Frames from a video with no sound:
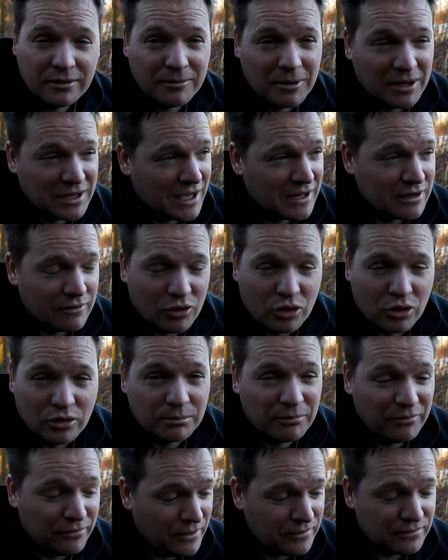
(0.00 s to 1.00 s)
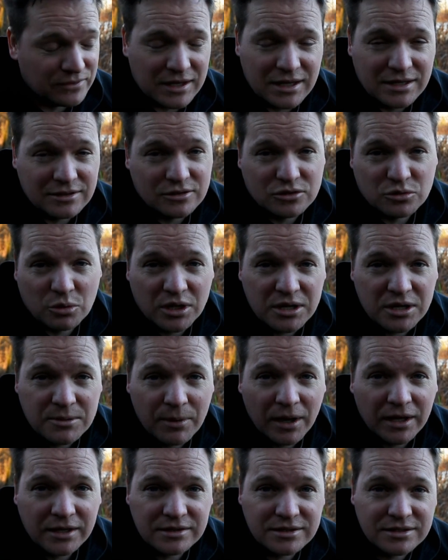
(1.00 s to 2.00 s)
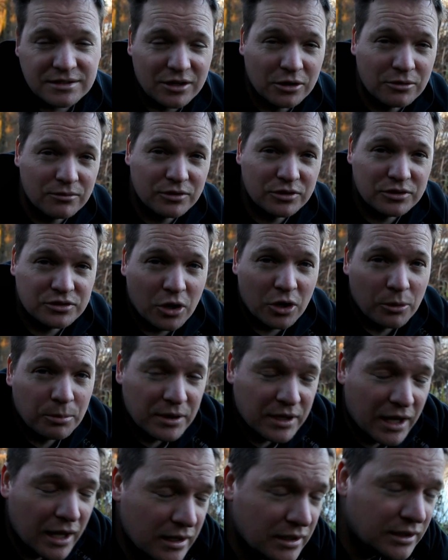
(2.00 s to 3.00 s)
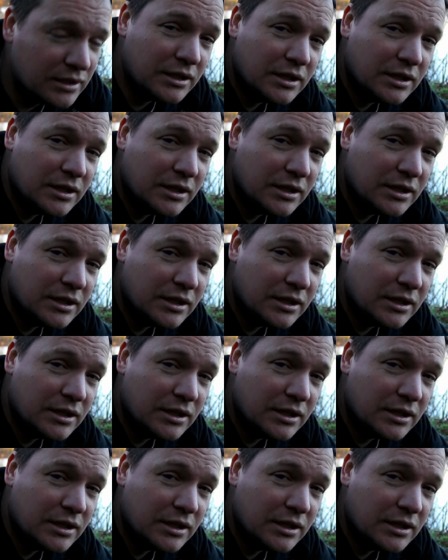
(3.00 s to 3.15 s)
Again, I've gone 15 to 20 baits over the top again.